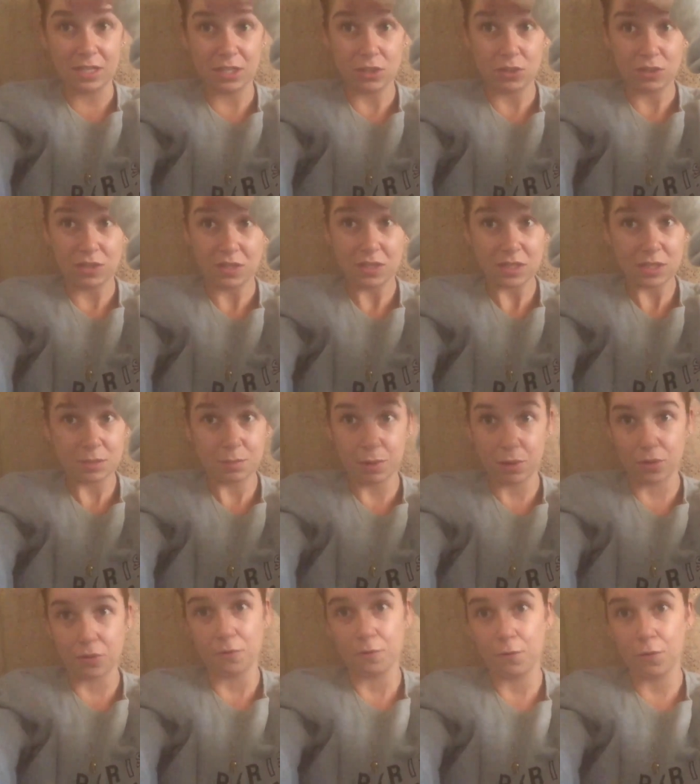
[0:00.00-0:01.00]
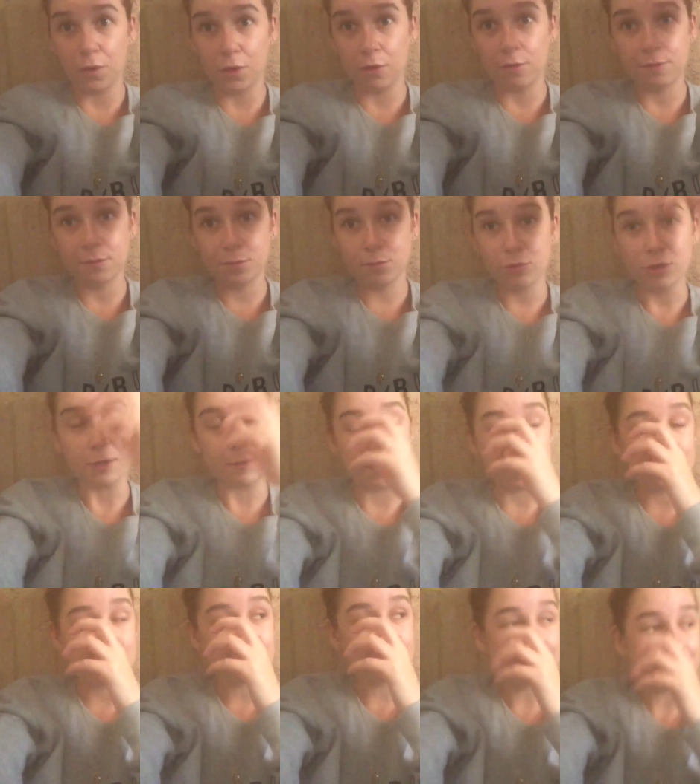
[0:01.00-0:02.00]
it's going to explode and fall off, pretty
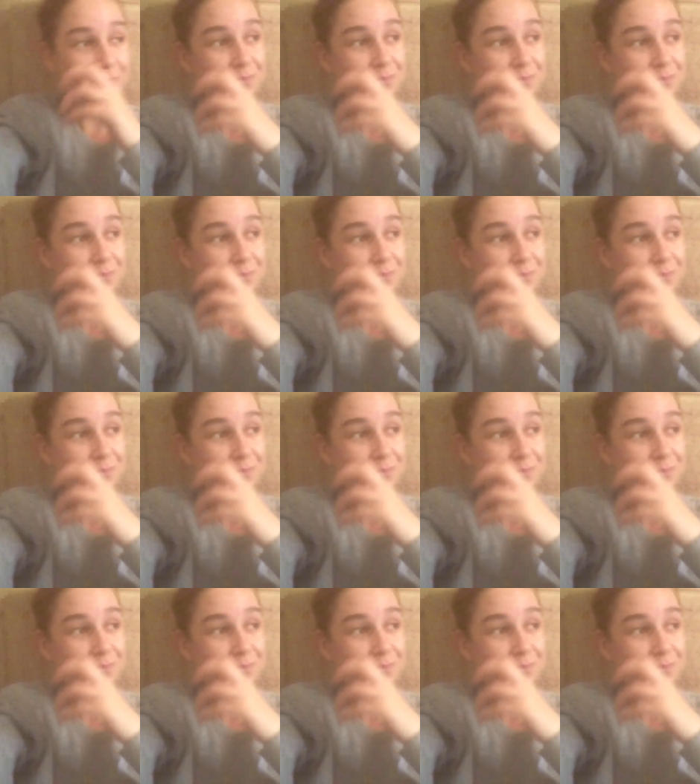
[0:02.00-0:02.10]
much.